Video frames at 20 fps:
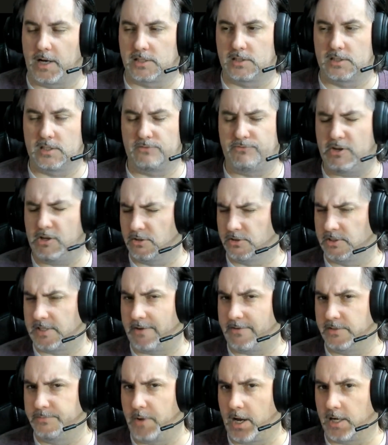Because vehicle salvage
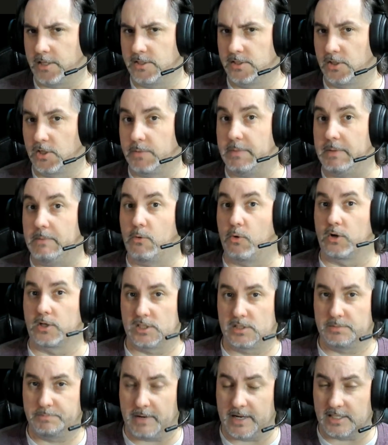boxes are going to be more
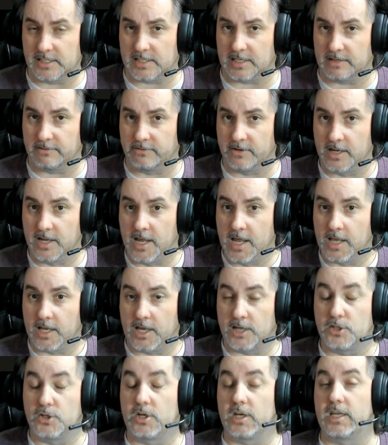expensive because
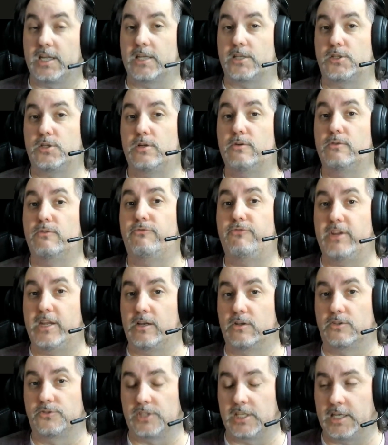you're going to get 2
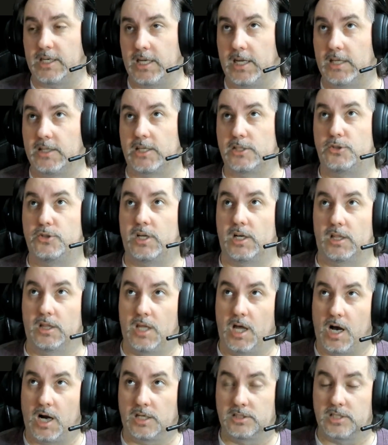vehicles in it unless you get a
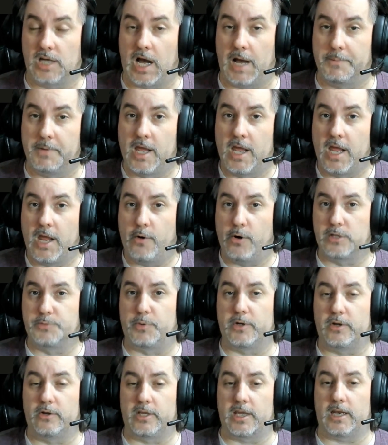Long Tom, at which point
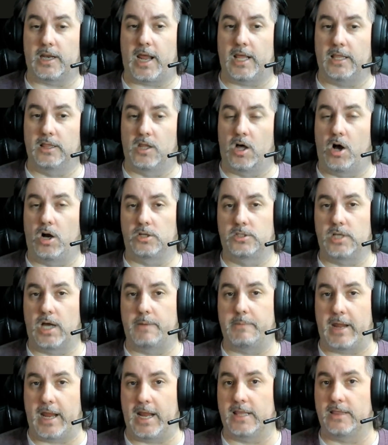you'll get a Long Tom
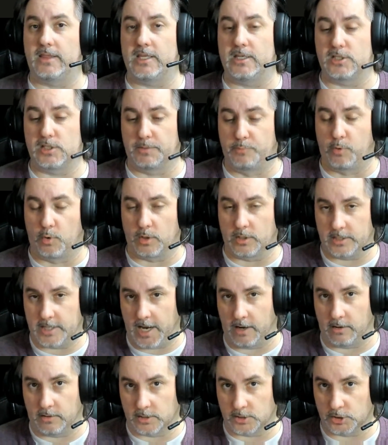and the support
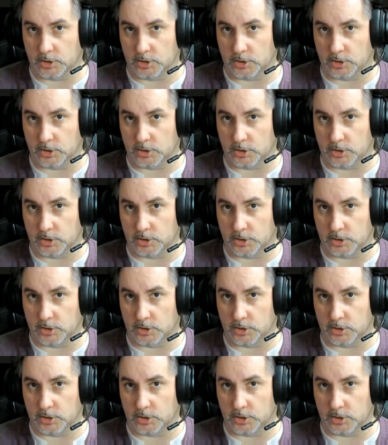carriage.